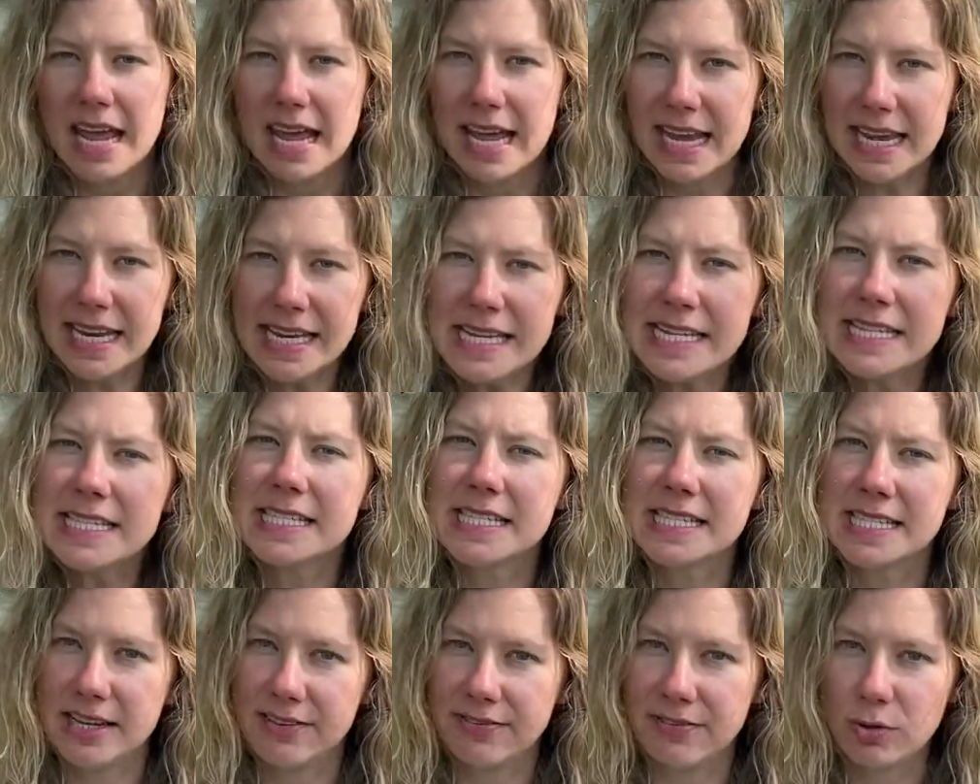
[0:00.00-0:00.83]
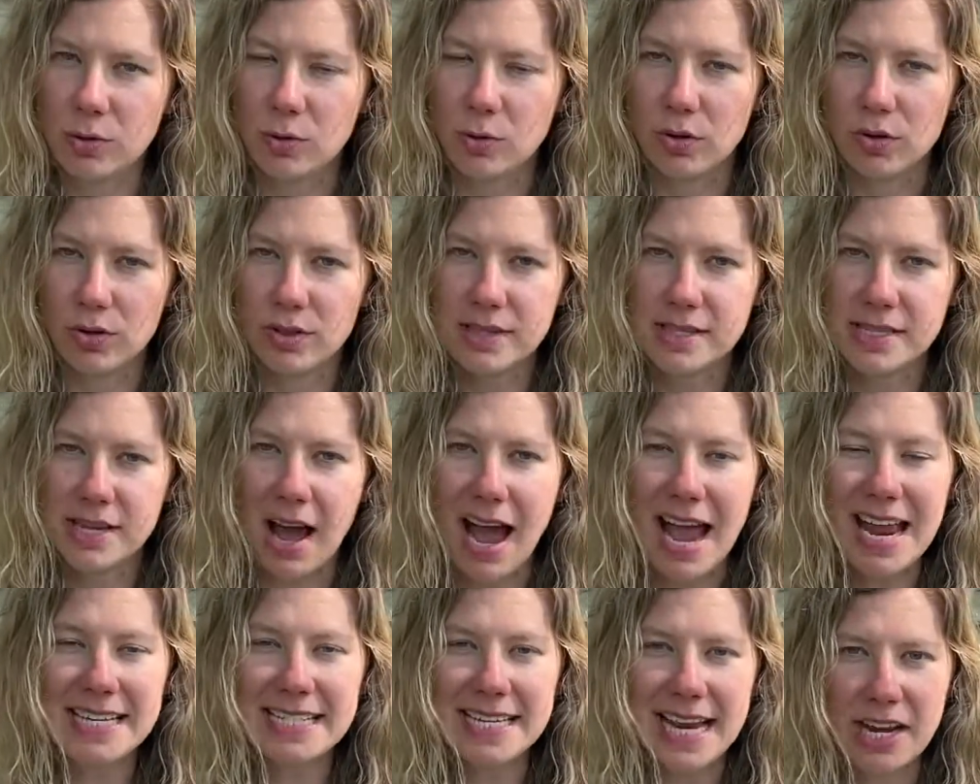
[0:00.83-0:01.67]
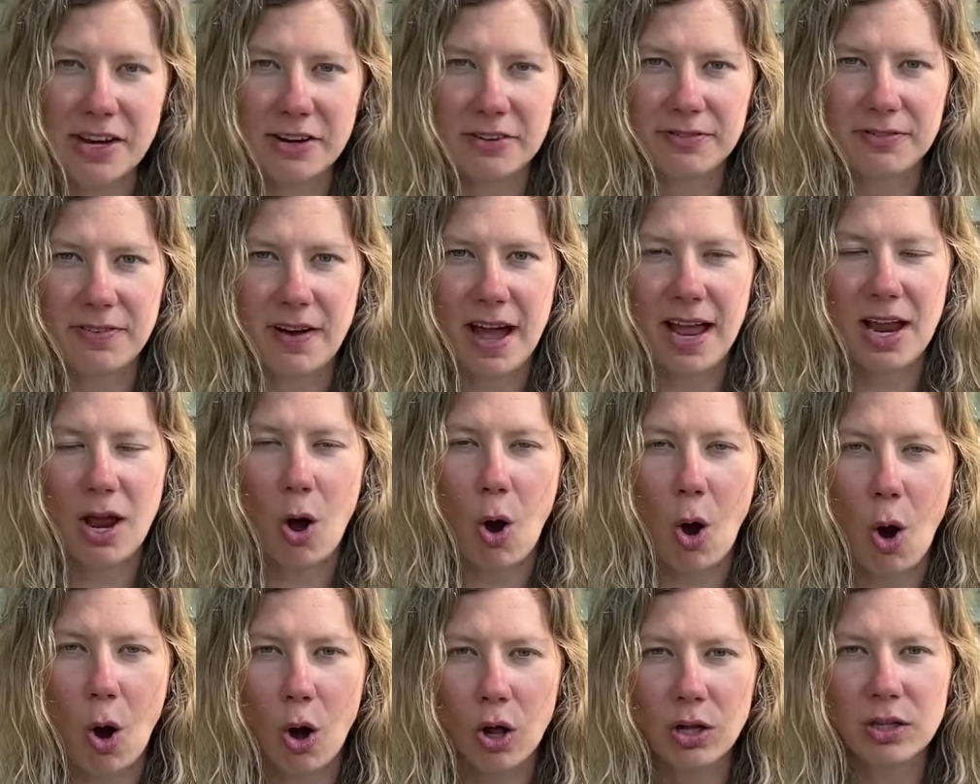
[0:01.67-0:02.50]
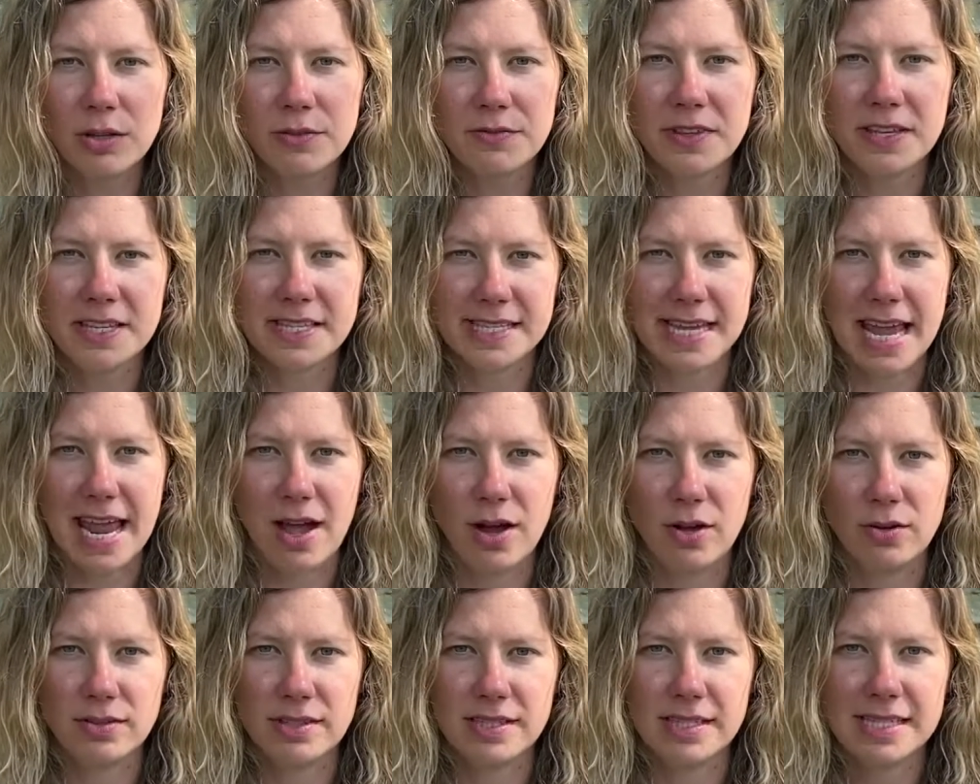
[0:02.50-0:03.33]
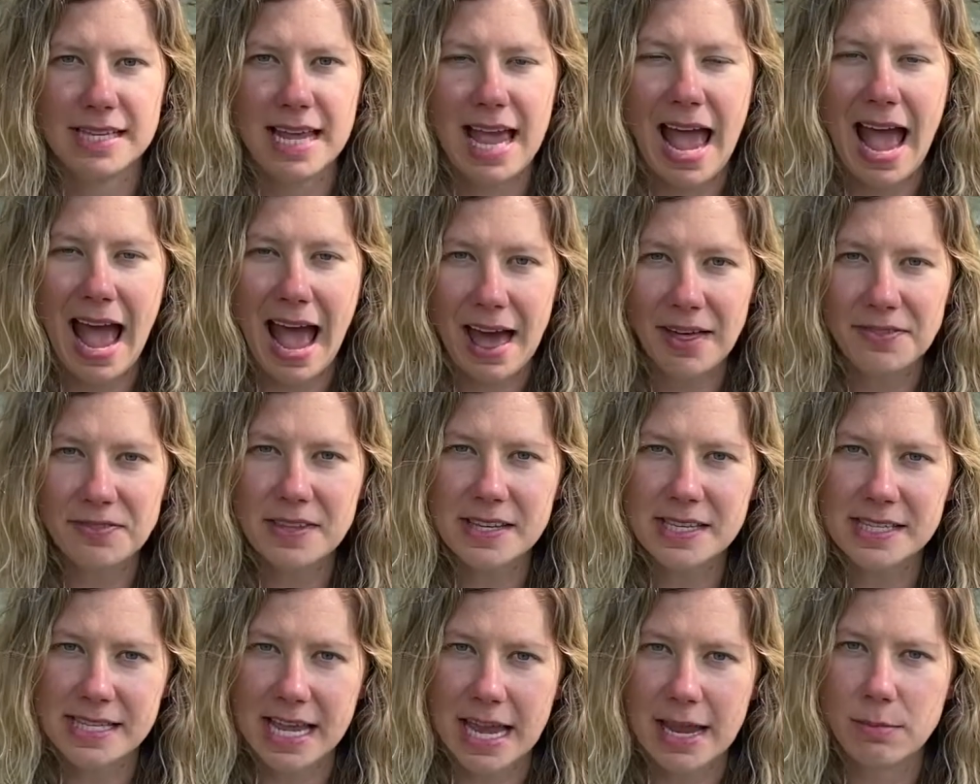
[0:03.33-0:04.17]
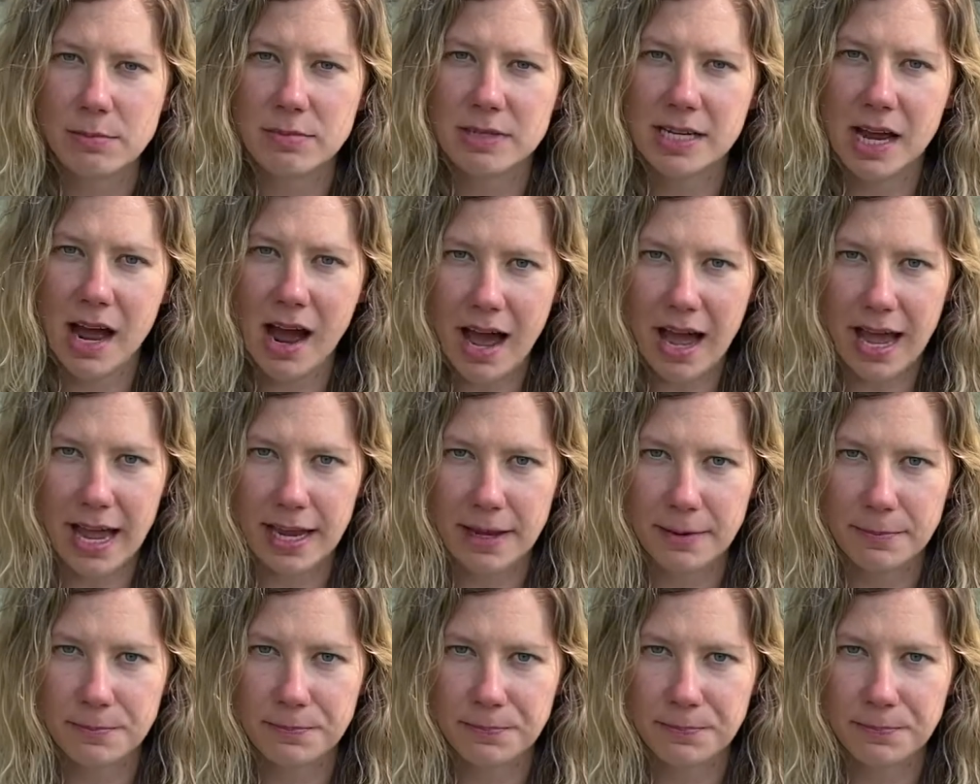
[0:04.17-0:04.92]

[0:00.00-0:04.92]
It is difficult to identify all of the sounds at the same time.